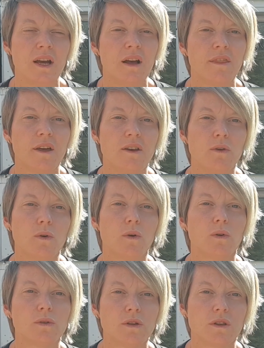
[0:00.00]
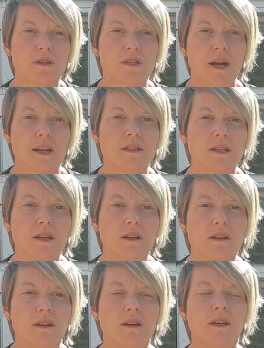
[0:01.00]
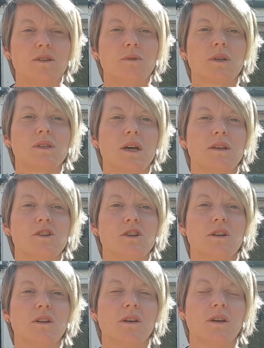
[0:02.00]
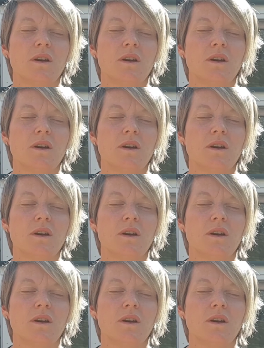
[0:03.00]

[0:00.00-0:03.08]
Then you go to the standing into extension,